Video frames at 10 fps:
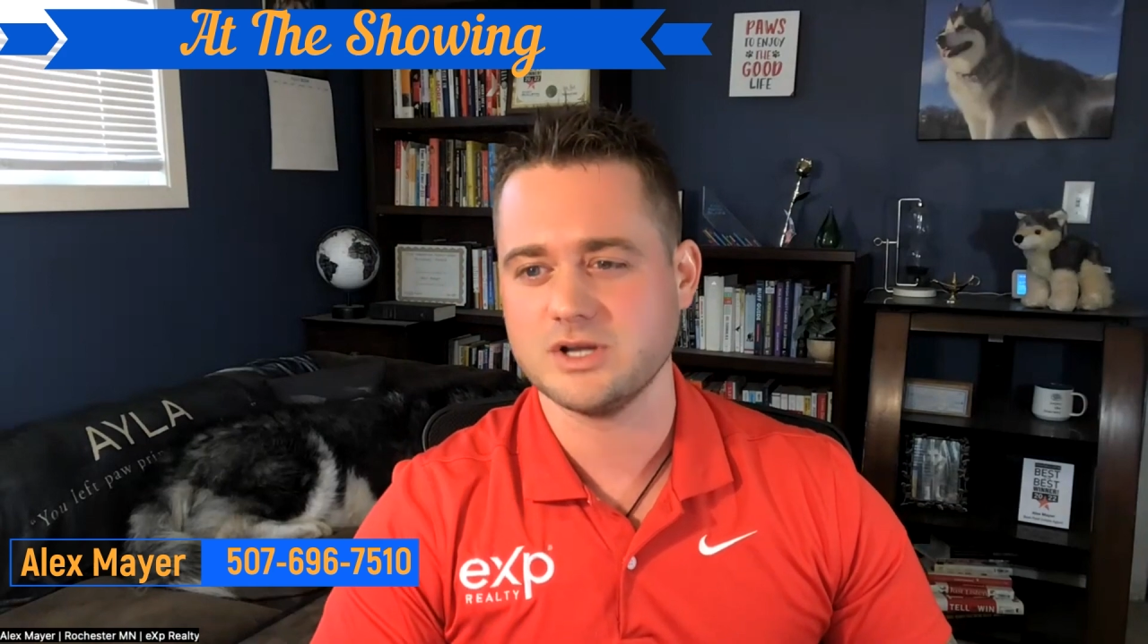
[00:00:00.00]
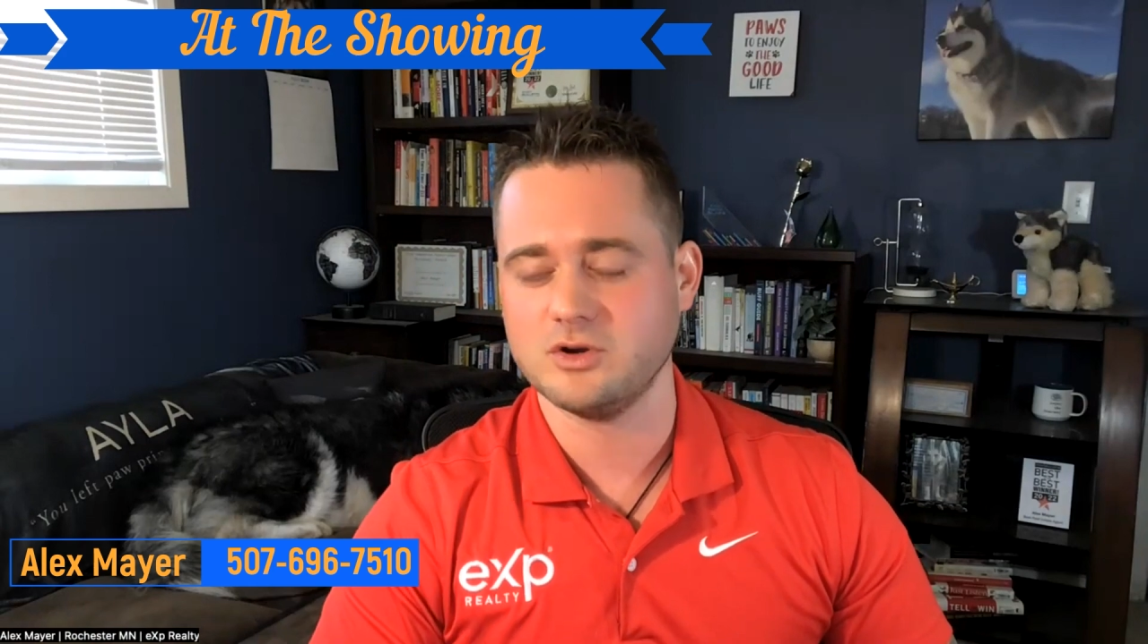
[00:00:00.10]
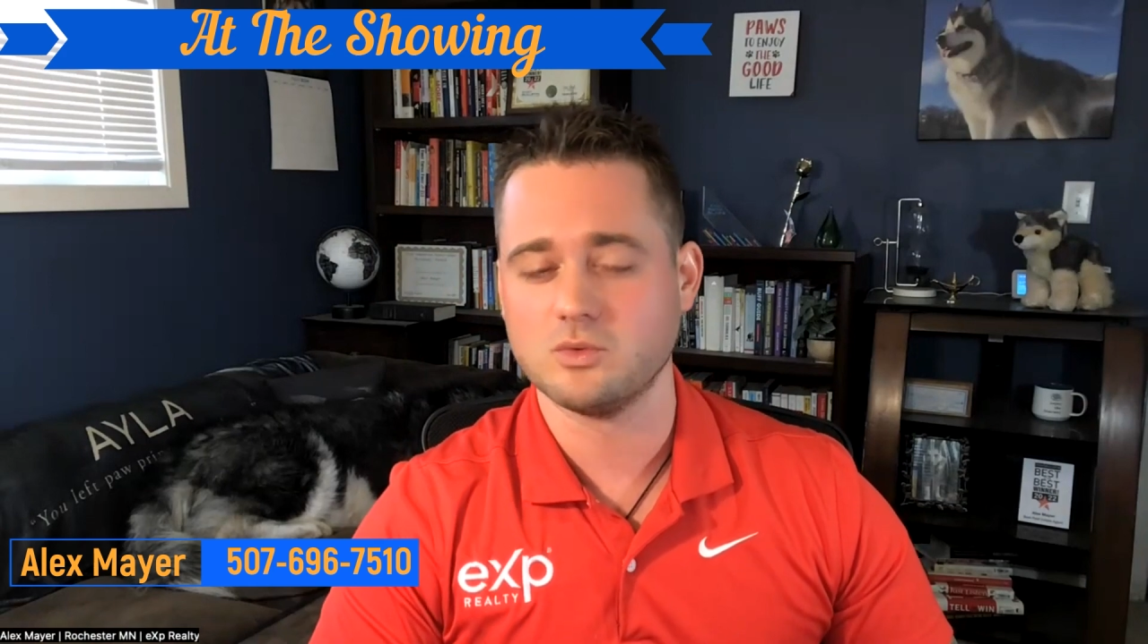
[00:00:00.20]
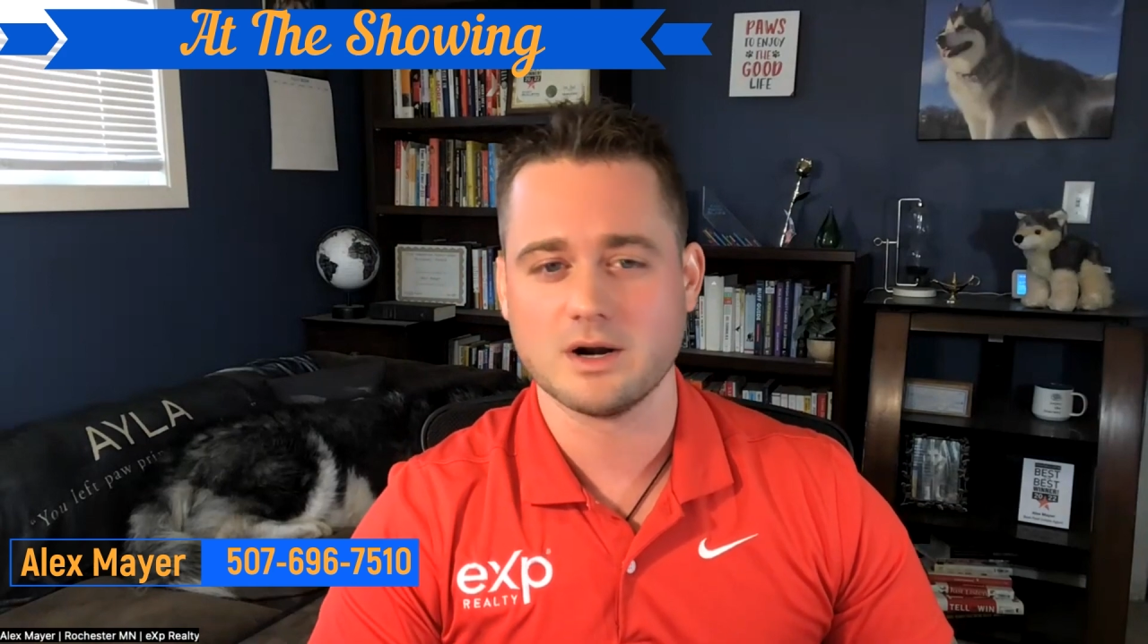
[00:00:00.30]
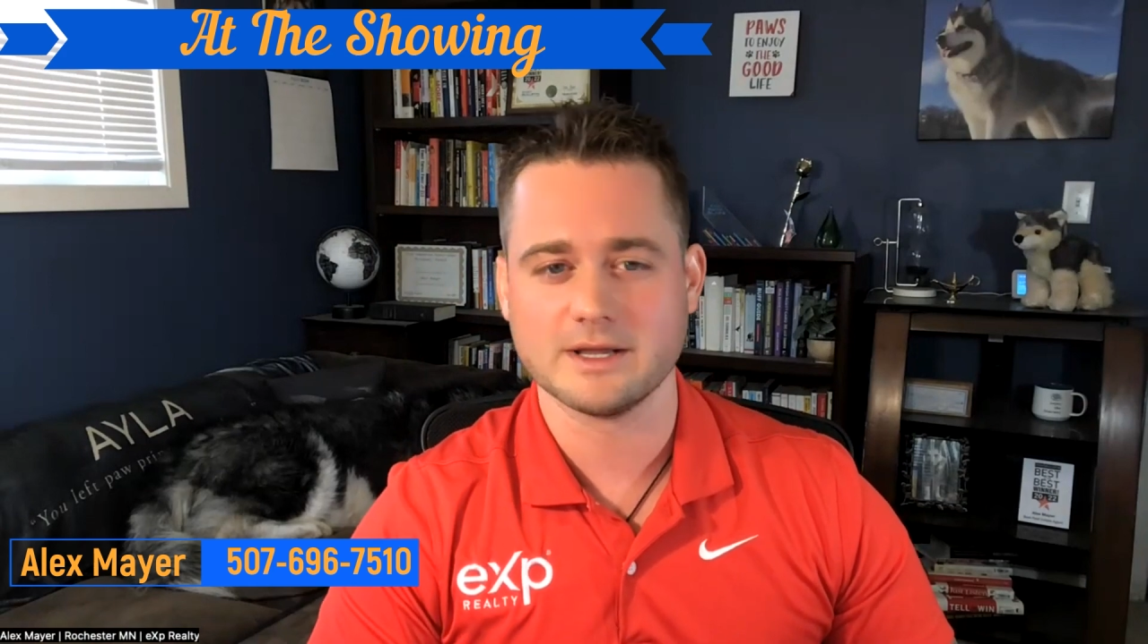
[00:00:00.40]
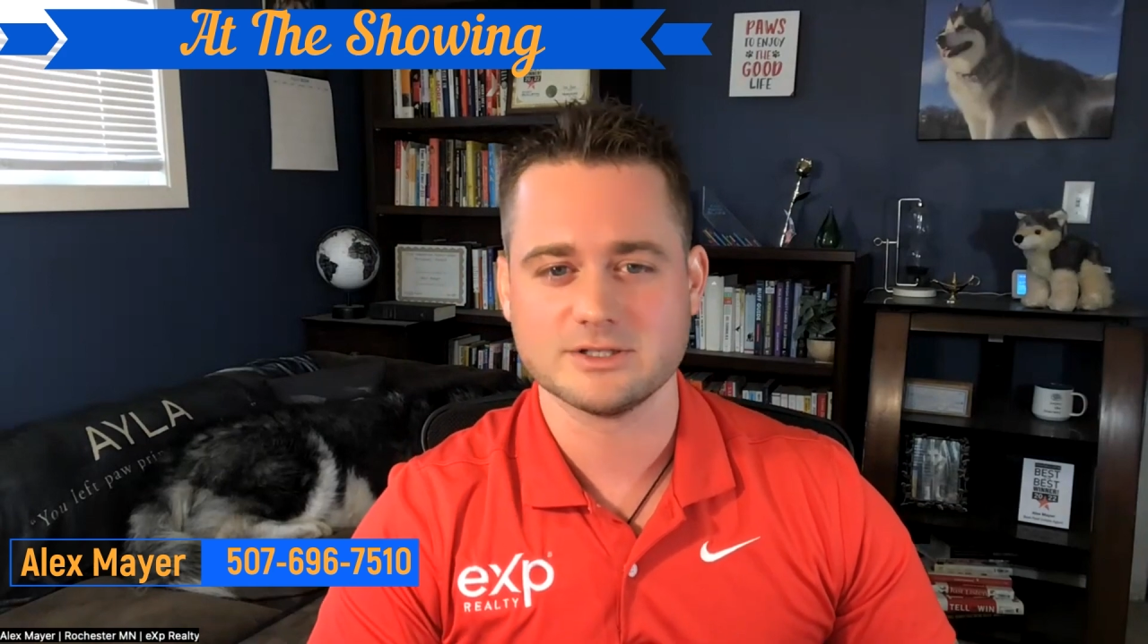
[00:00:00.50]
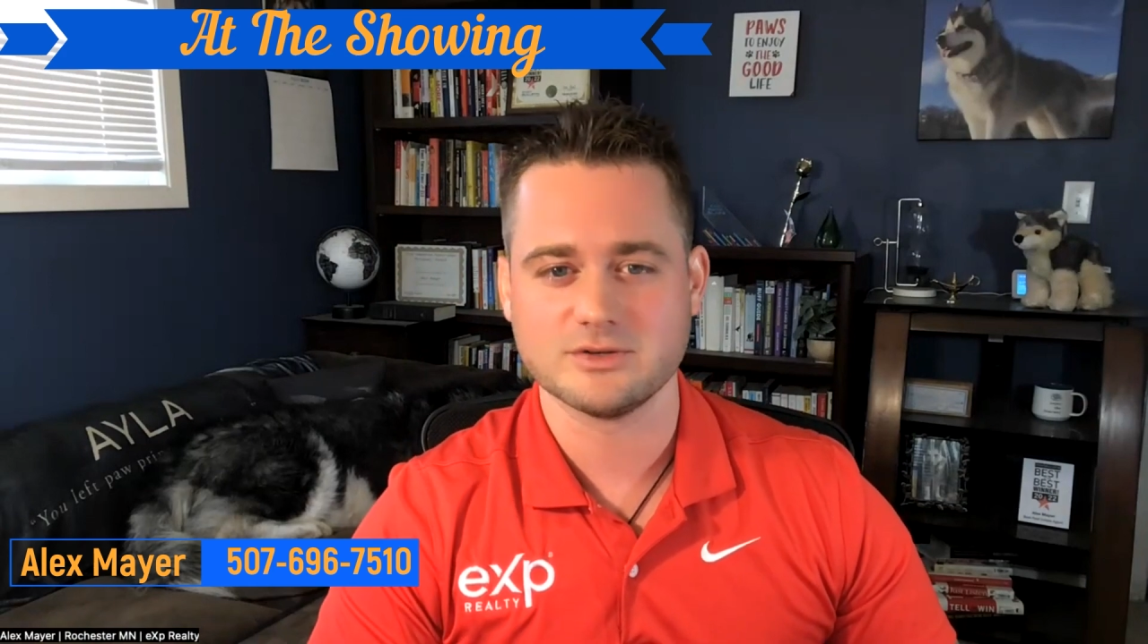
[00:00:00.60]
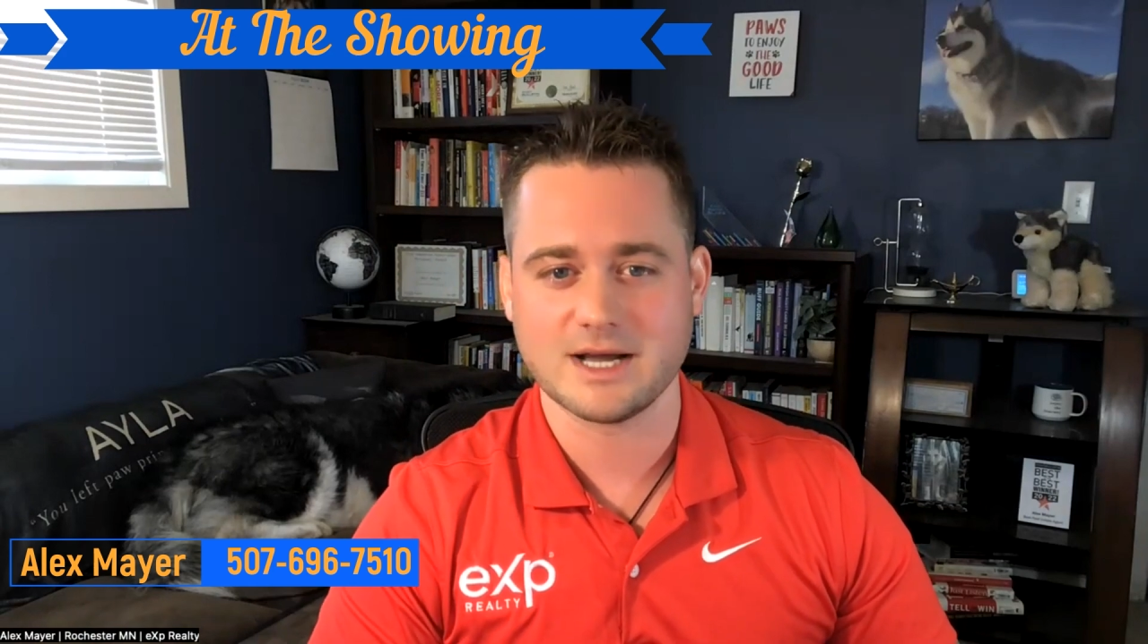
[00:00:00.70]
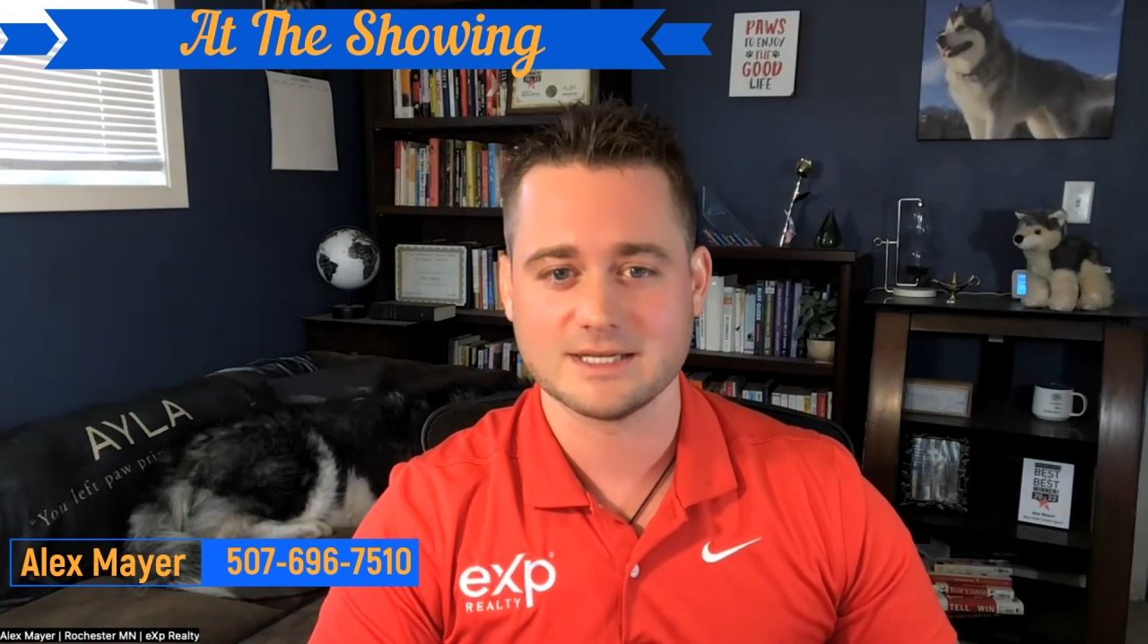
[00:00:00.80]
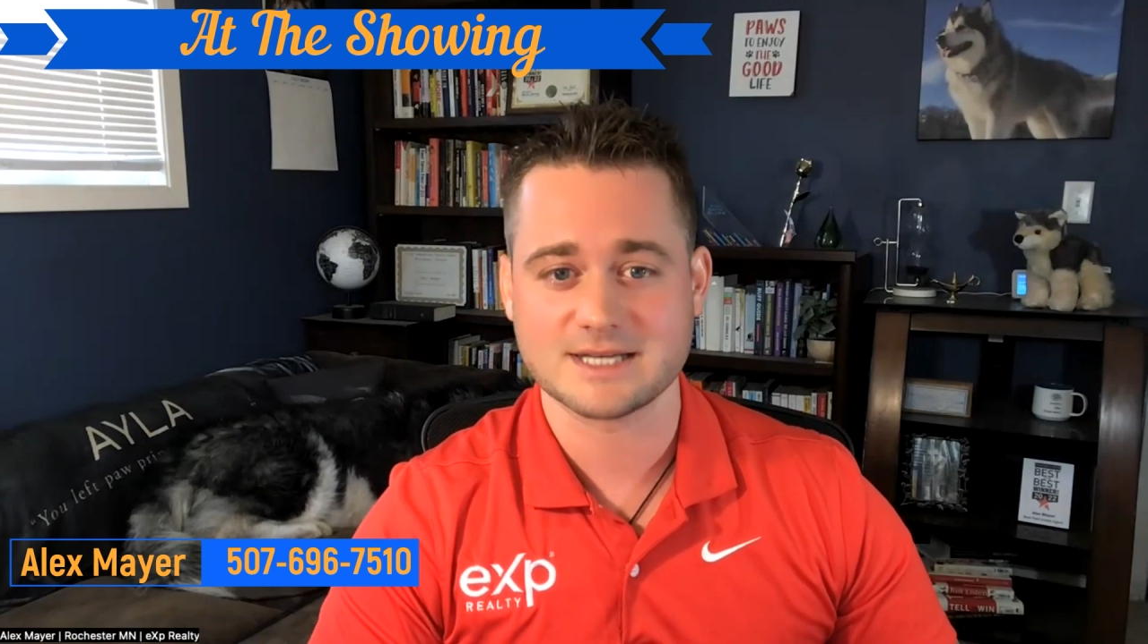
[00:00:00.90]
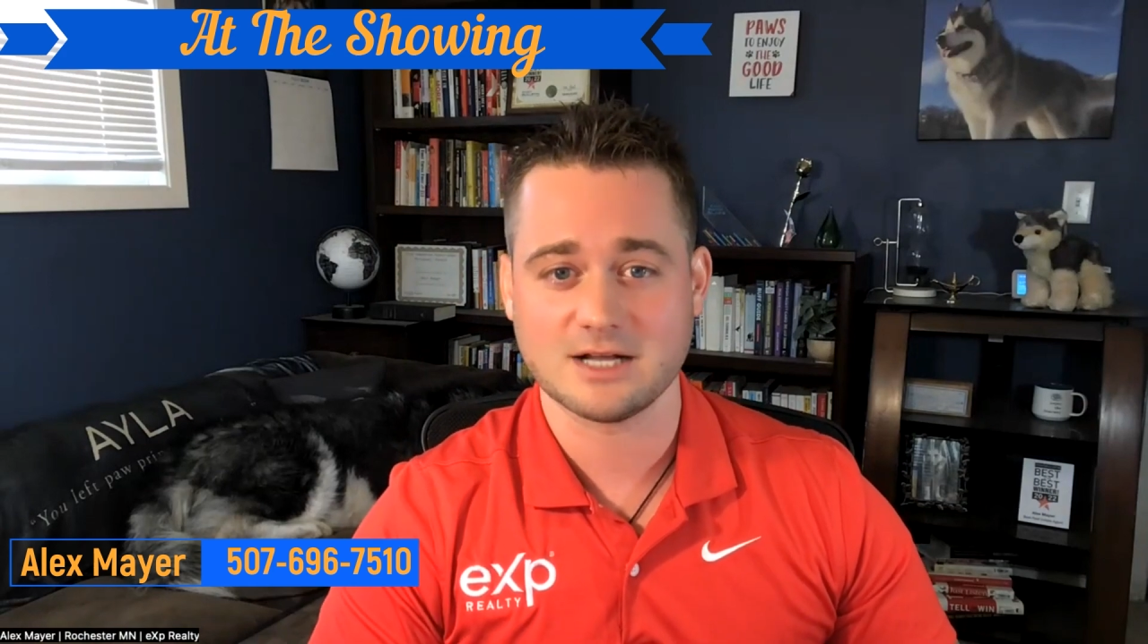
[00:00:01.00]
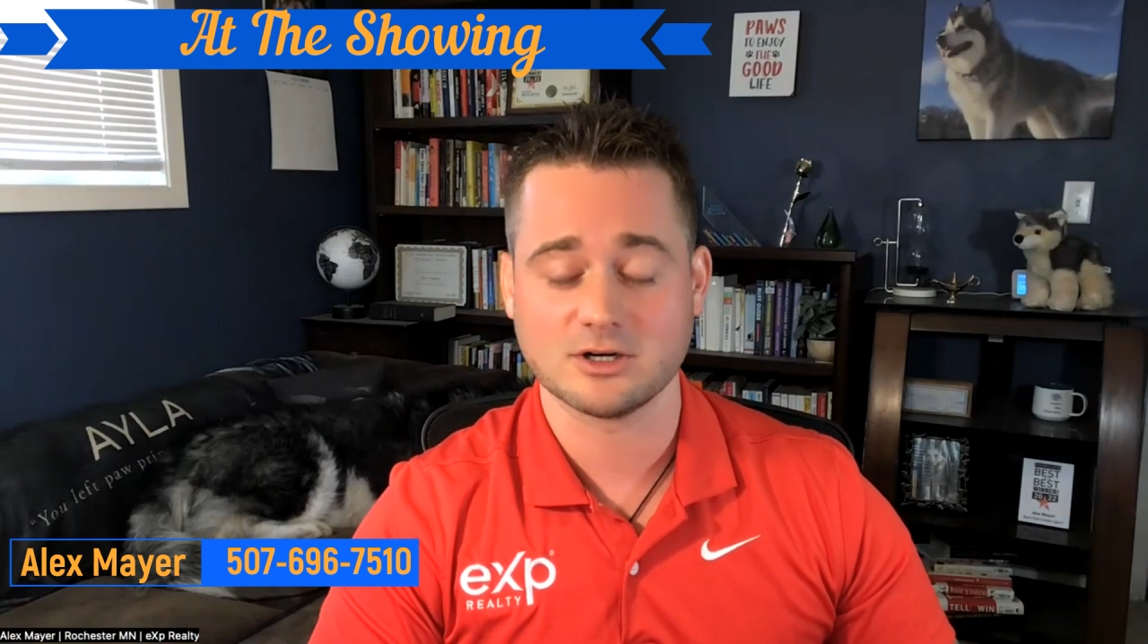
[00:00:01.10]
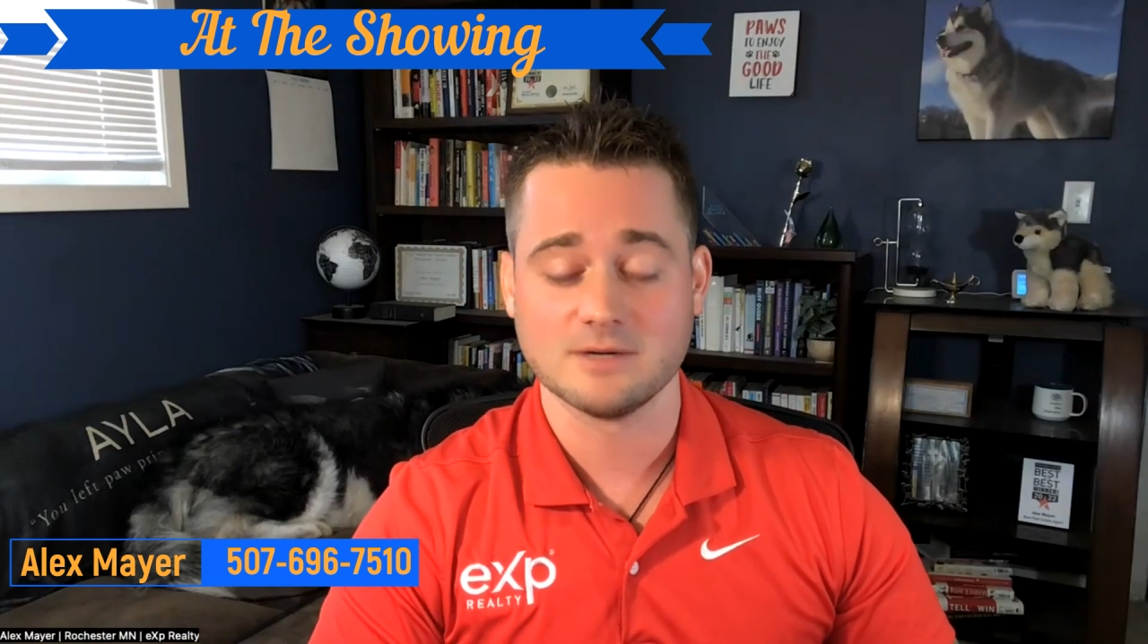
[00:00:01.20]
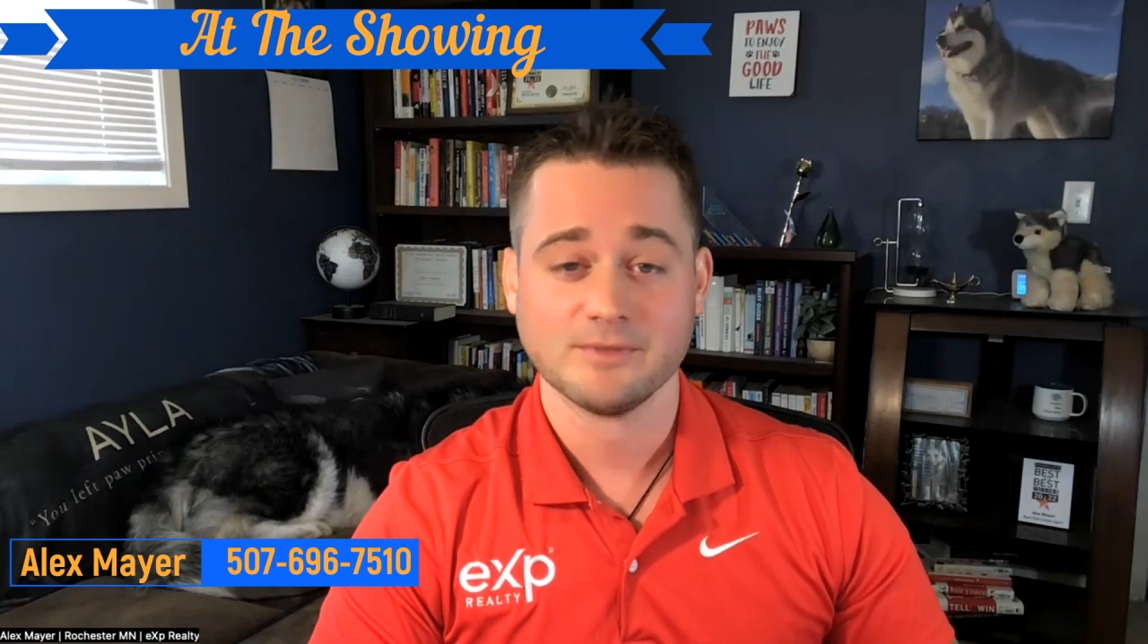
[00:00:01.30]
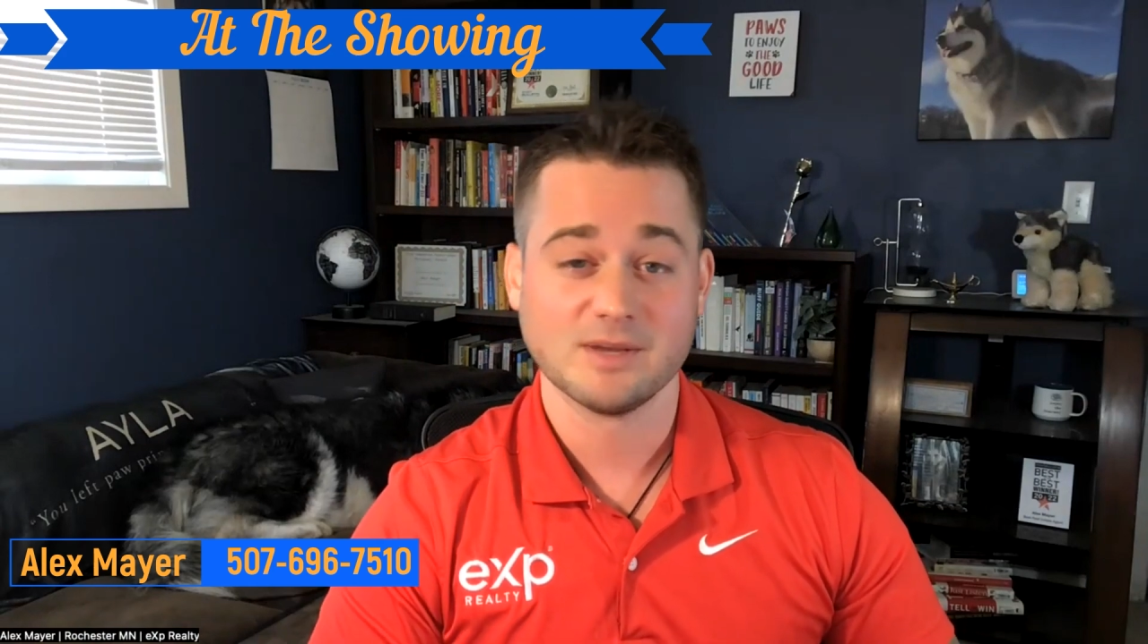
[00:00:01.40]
if you run into that seller.